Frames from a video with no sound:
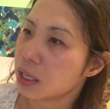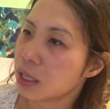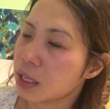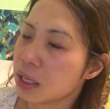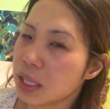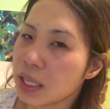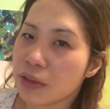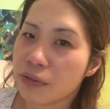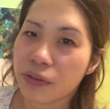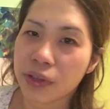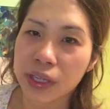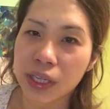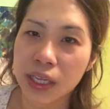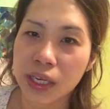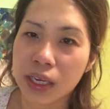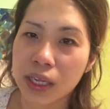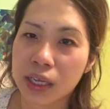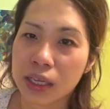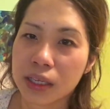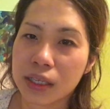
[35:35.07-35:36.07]
living
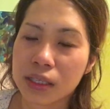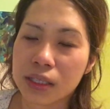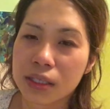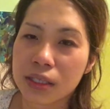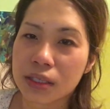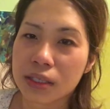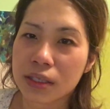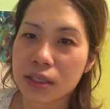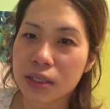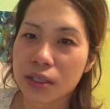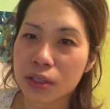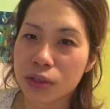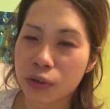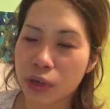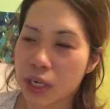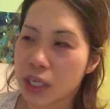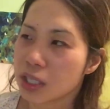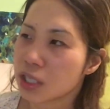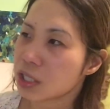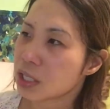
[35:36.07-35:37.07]
in a
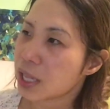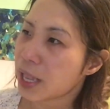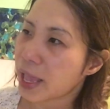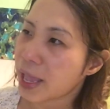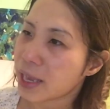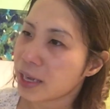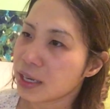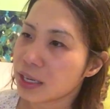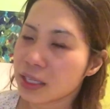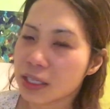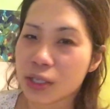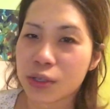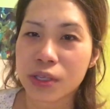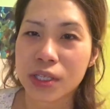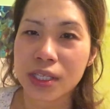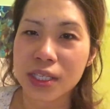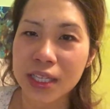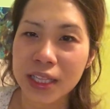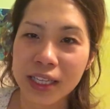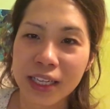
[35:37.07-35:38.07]
strange land in
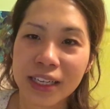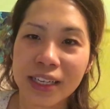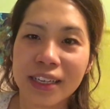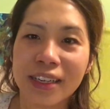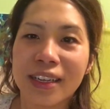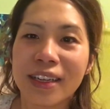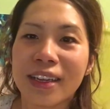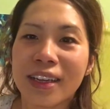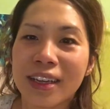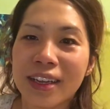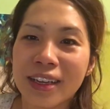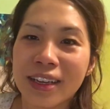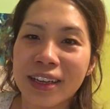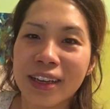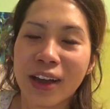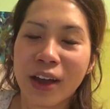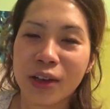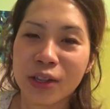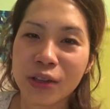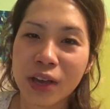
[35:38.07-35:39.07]
Switzerland,
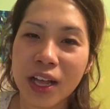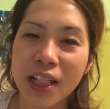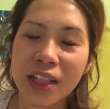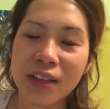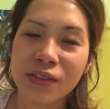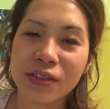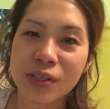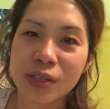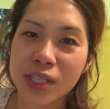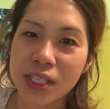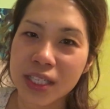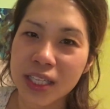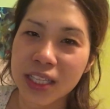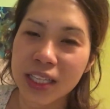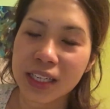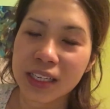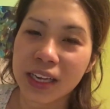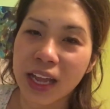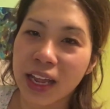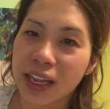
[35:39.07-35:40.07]
although I love
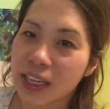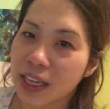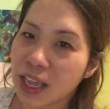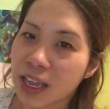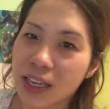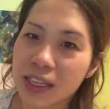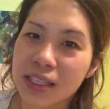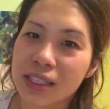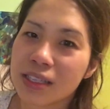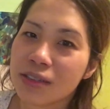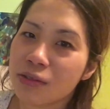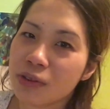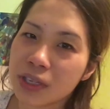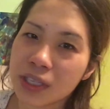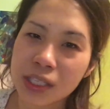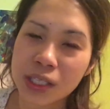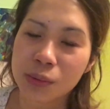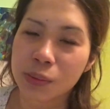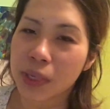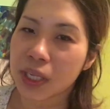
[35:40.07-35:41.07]
Switzerland, I can't really
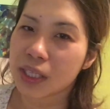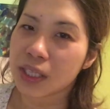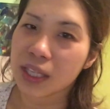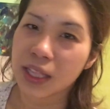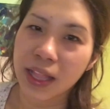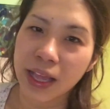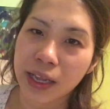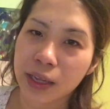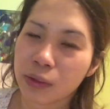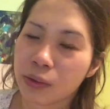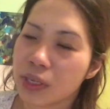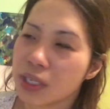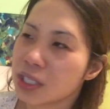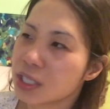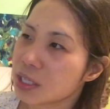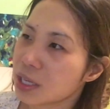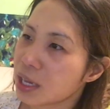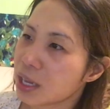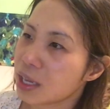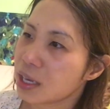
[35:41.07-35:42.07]
speak the language,
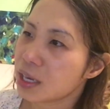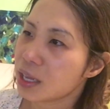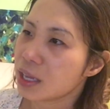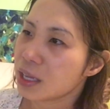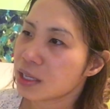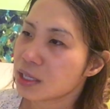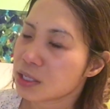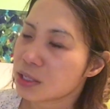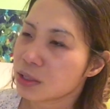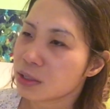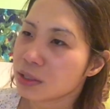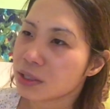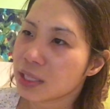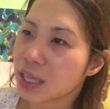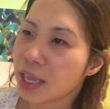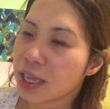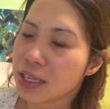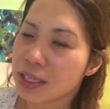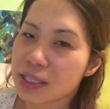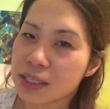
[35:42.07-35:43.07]
and so
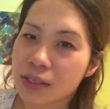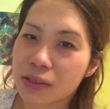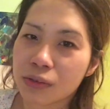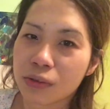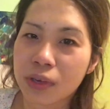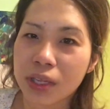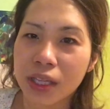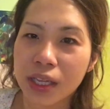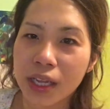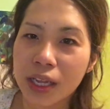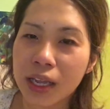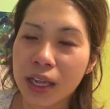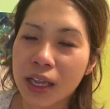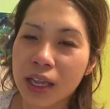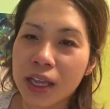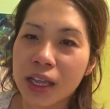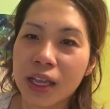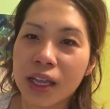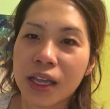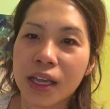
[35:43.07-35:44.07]
that is really
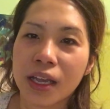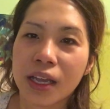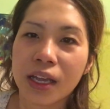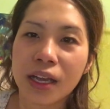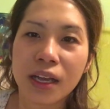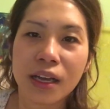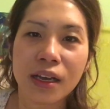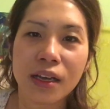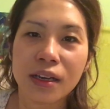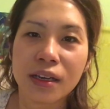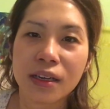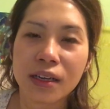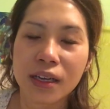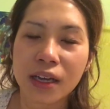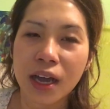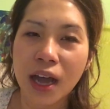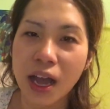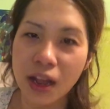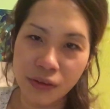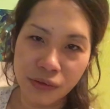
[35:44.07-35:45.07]

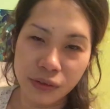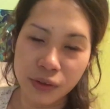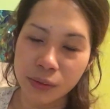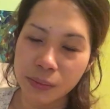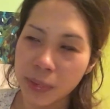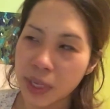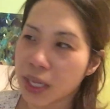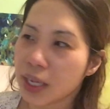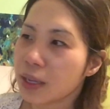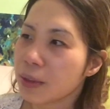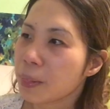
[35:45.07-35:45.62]
hard for me.